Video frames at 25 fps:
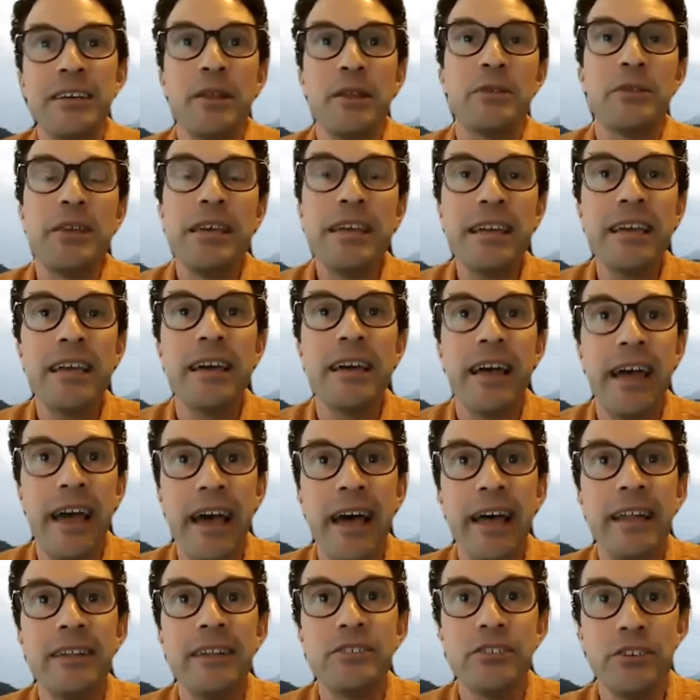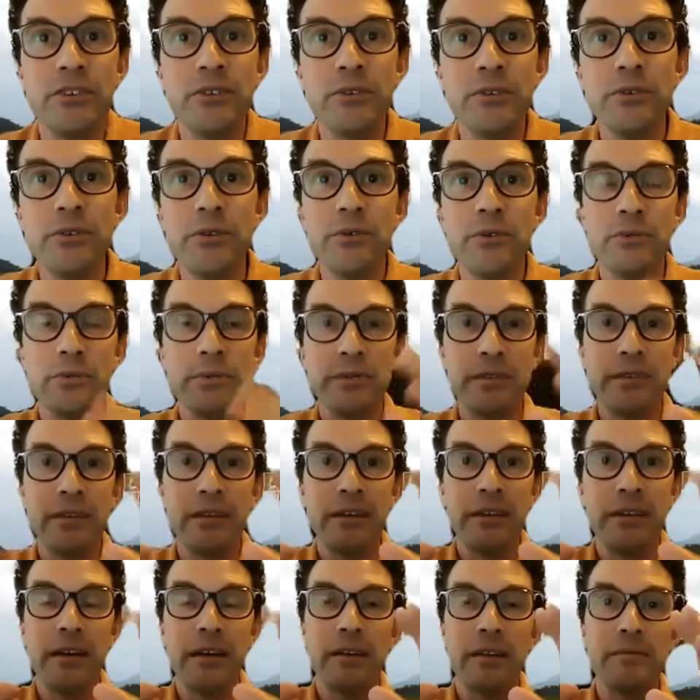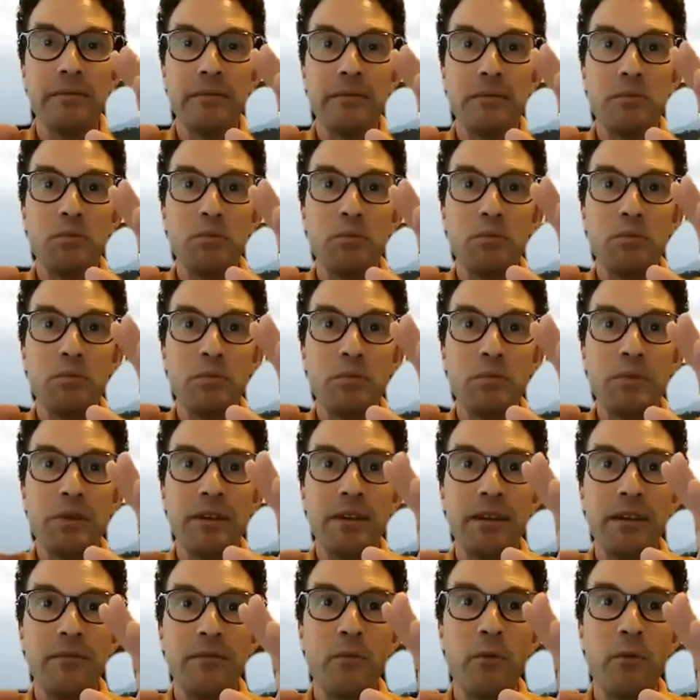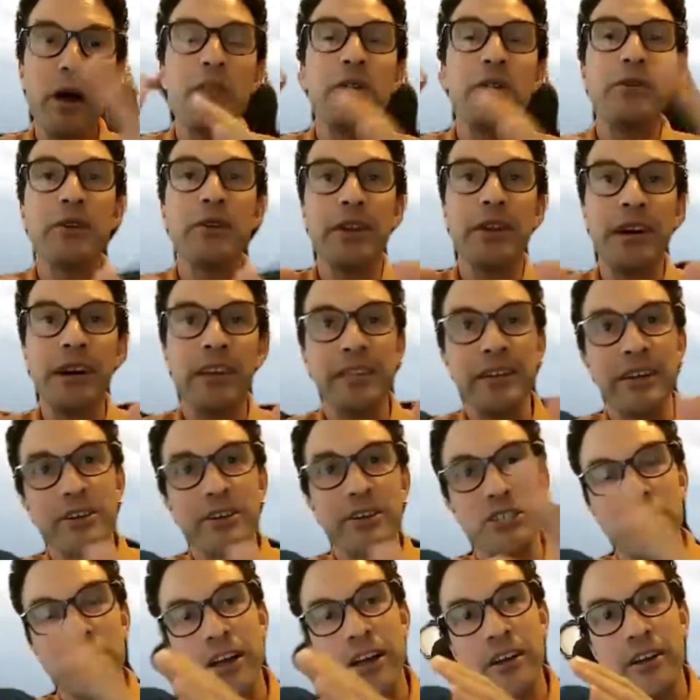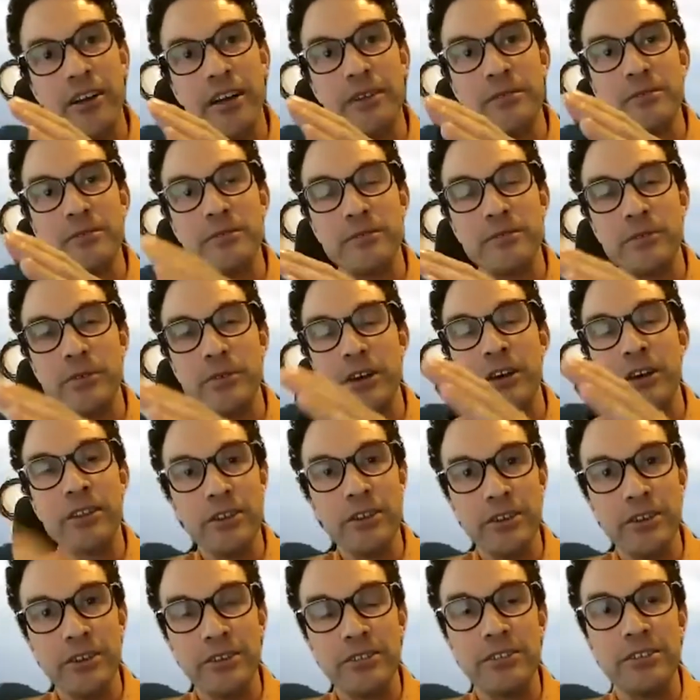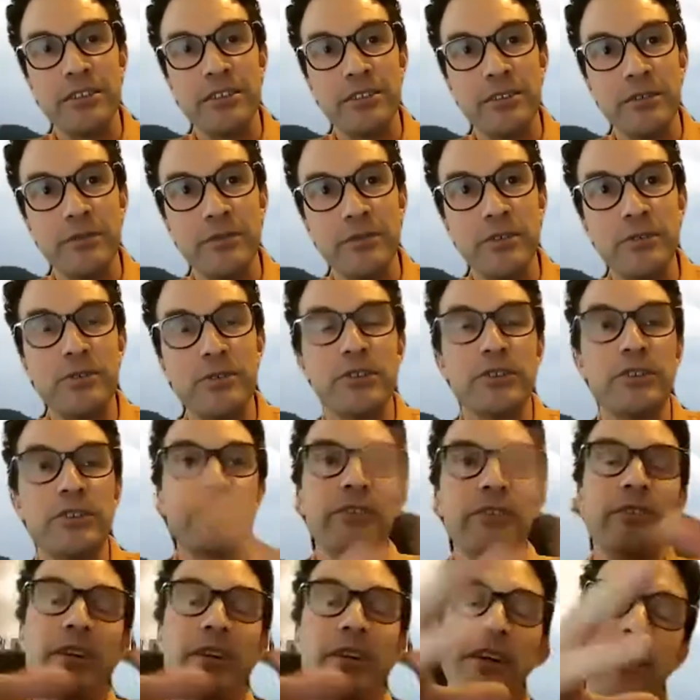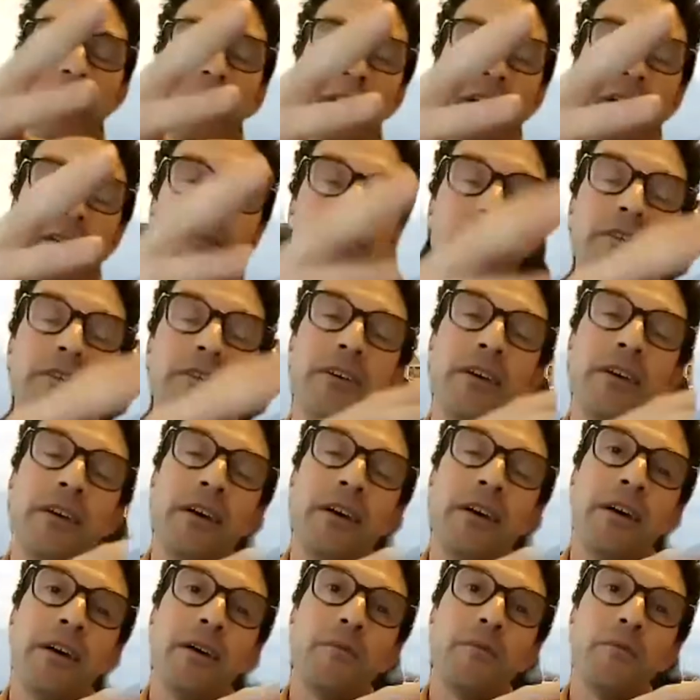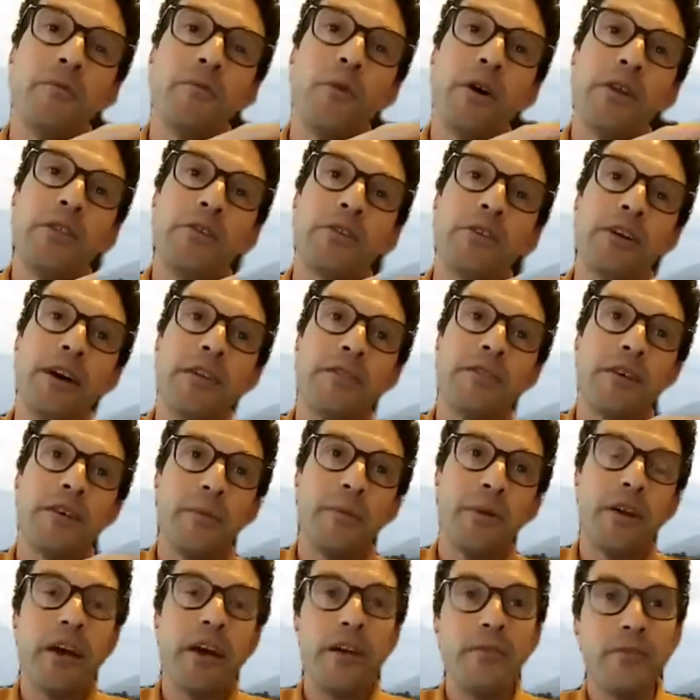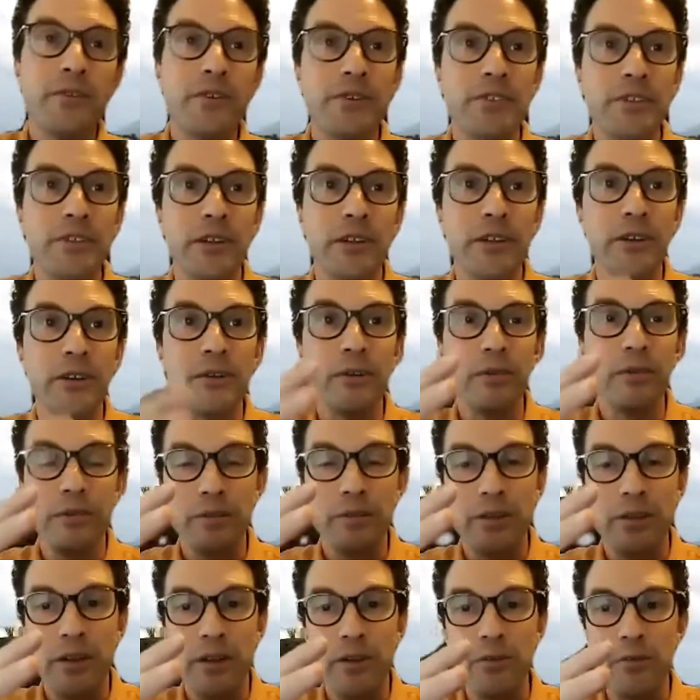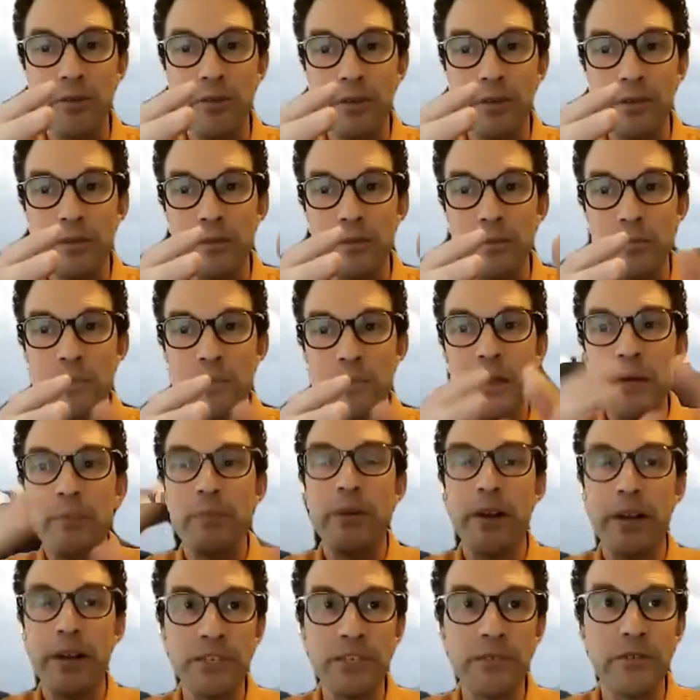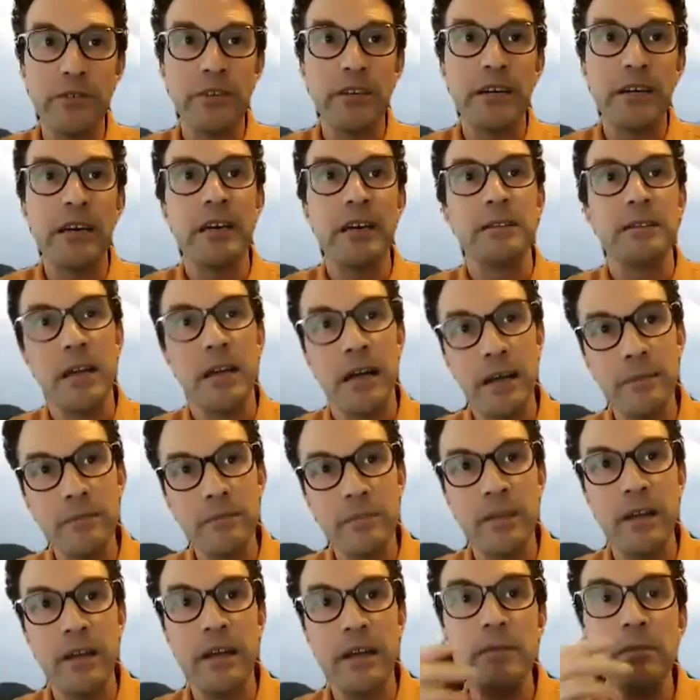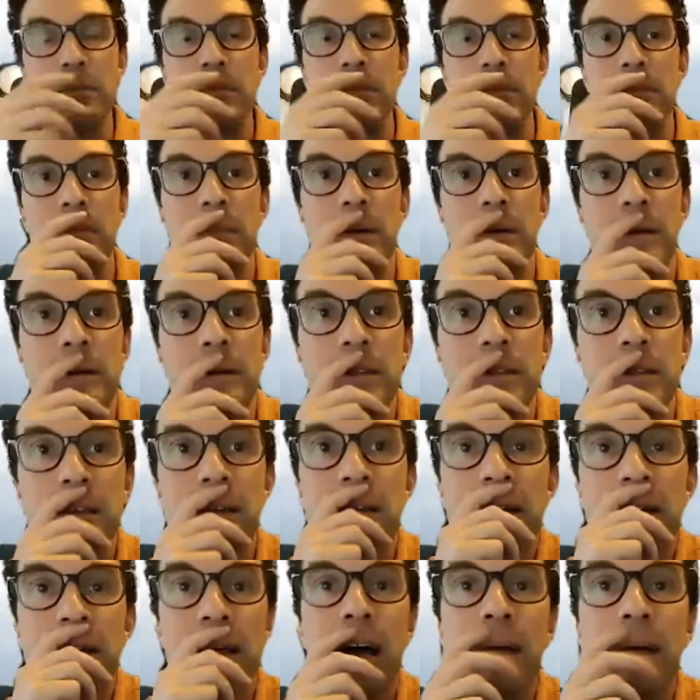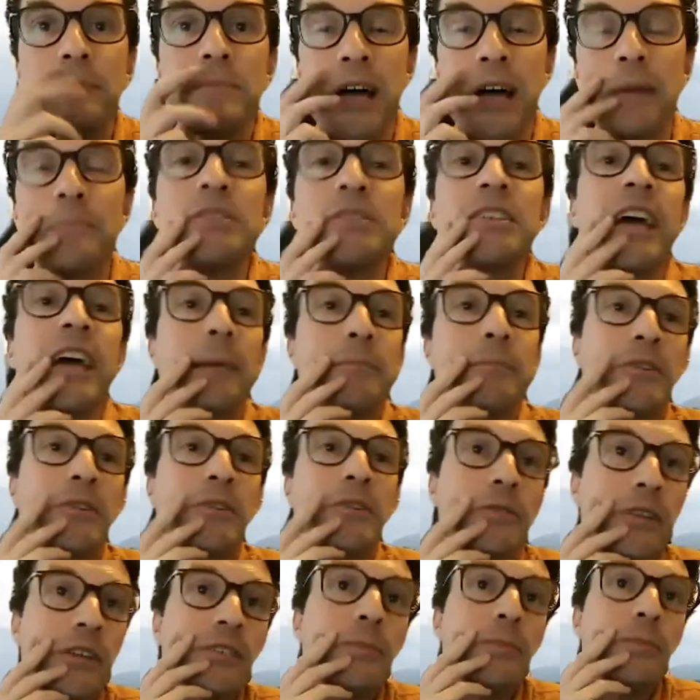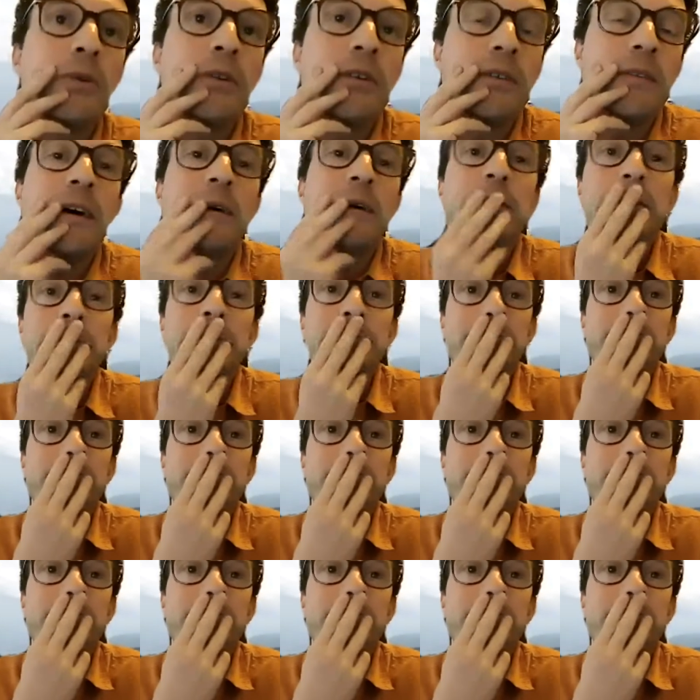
thinking ahead to whether or not they're sharing with others in the future and whether or not their behavior is going to, you know, be impressive or not, I'm, I'm, I'm, I'm skeptical. Let's put it that way.